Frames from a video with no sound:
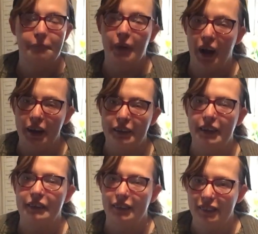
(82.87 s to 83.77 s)
But,
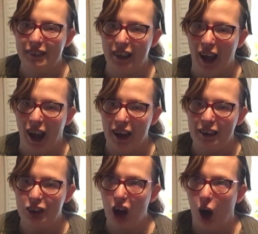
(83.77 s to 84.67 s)
yeah,
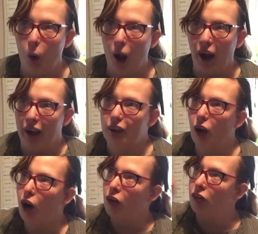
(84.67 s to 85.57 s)
so let's
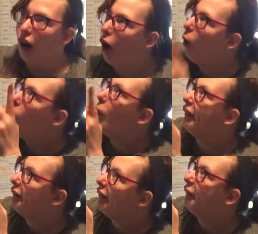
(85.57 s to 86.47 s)
roll
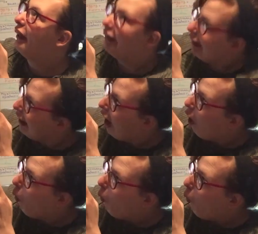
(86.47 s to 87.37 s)
with the
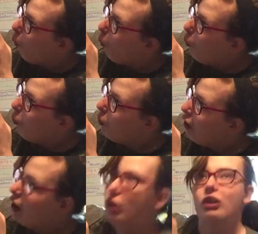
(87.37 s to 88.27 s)
video,
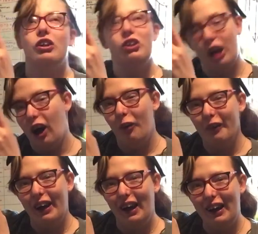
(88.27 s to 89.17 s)
shall
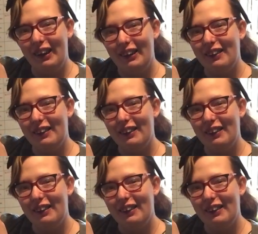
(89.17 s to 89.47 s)
we?